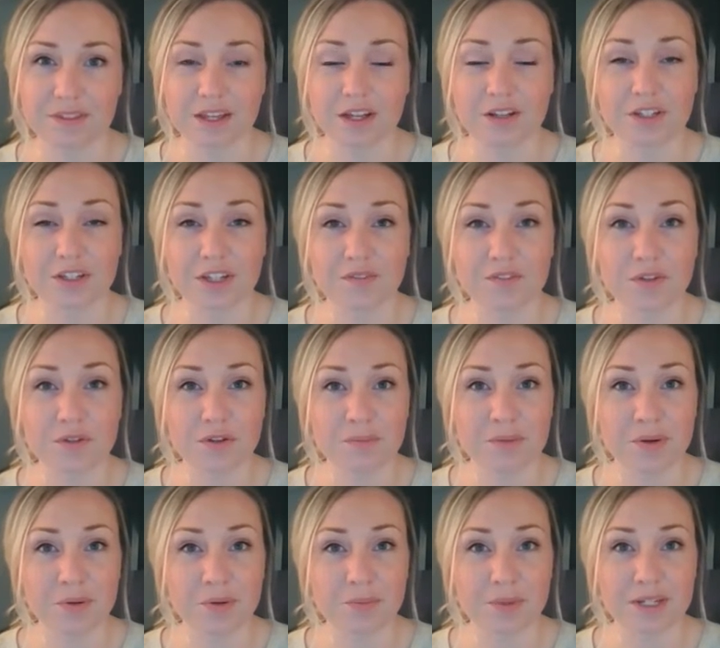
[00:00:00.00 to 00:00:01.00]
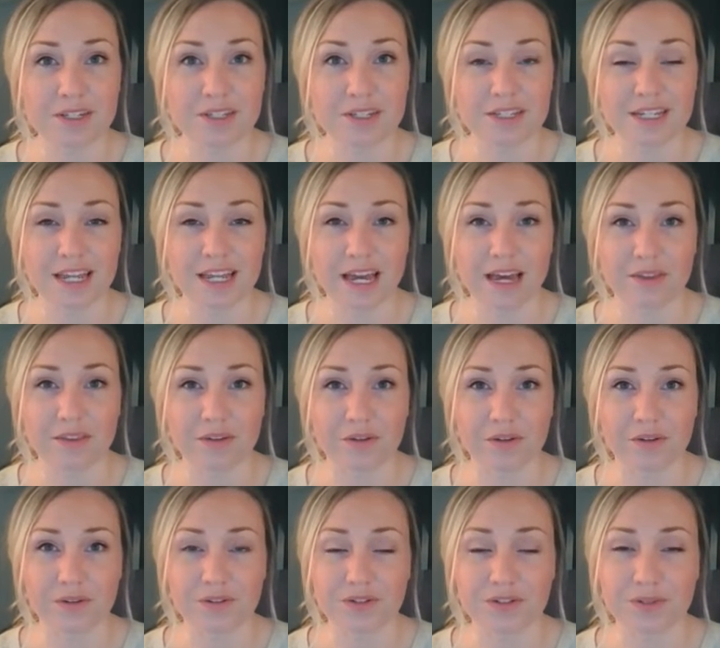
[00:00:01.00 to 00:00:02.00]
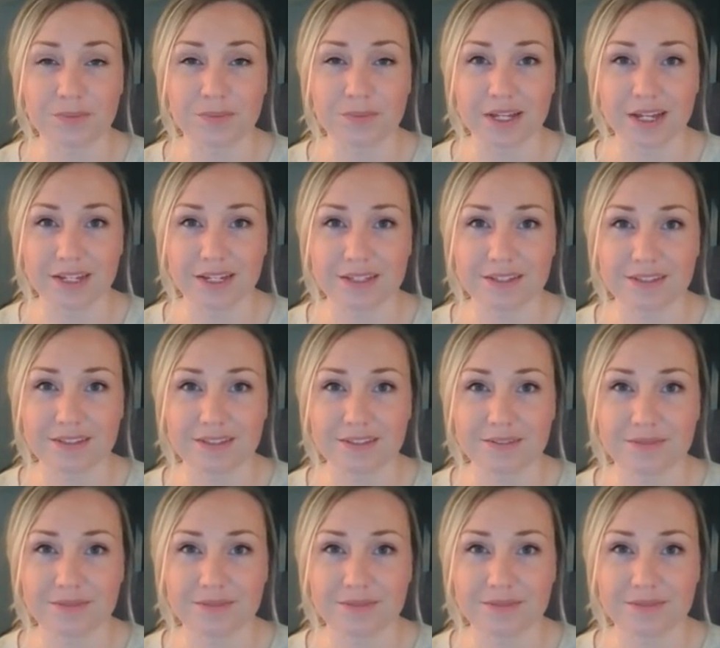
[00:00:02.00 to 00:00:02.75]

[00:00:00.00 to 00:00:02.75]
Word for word: I'll give you a moment to gather your supplies.